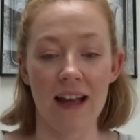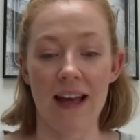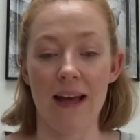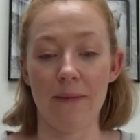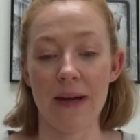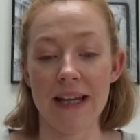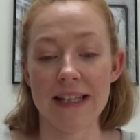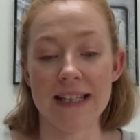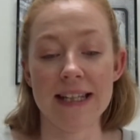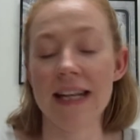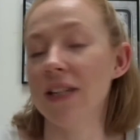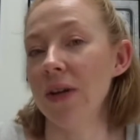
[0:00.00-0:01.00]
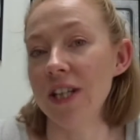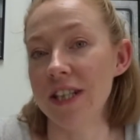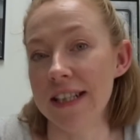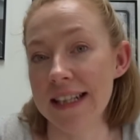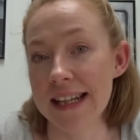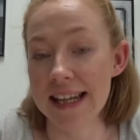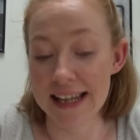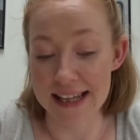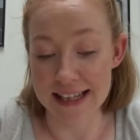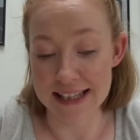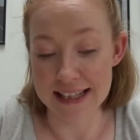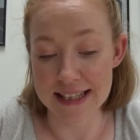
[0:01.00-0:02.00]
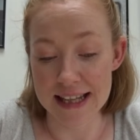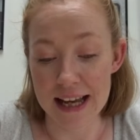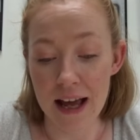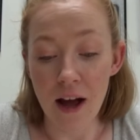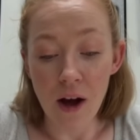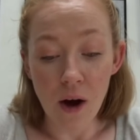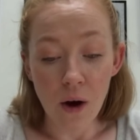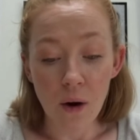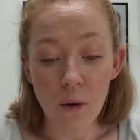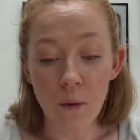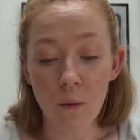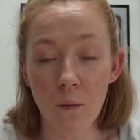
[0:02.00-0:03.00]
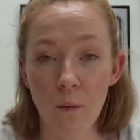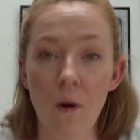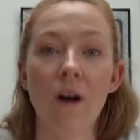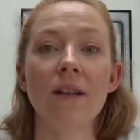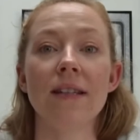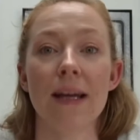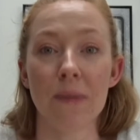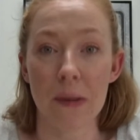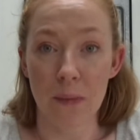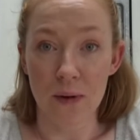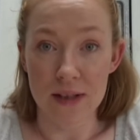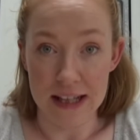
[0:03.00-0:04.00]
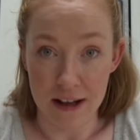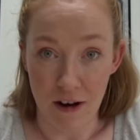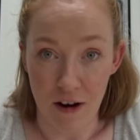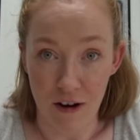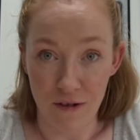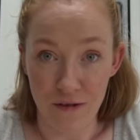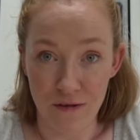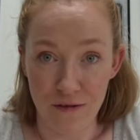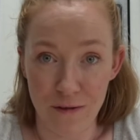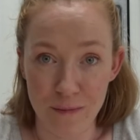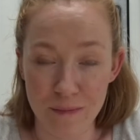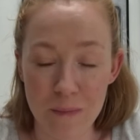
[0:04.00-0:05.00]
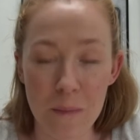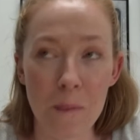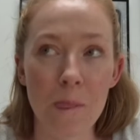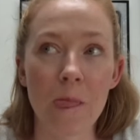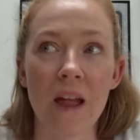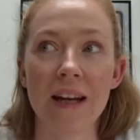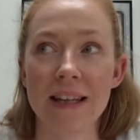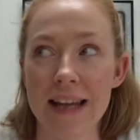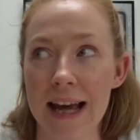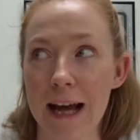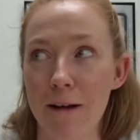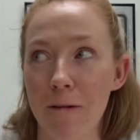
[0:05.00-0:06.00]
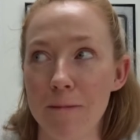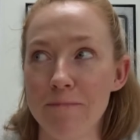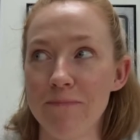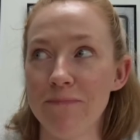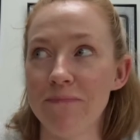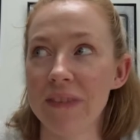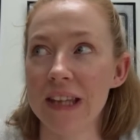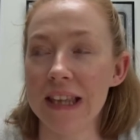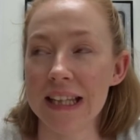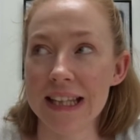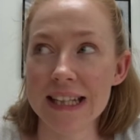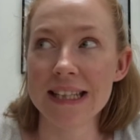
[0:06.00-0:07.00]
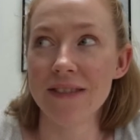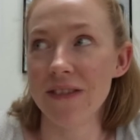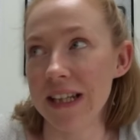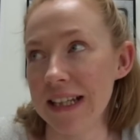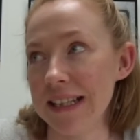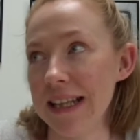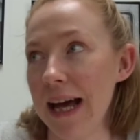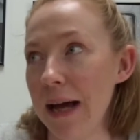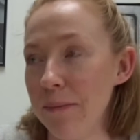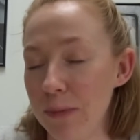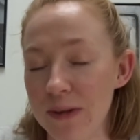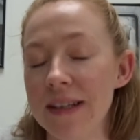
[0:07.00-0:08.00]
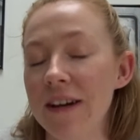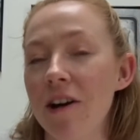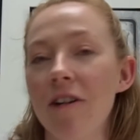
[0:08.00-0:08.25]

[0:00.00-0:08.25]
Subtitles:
And today's question is, what am I putting off? Now, the list of things that I'm putting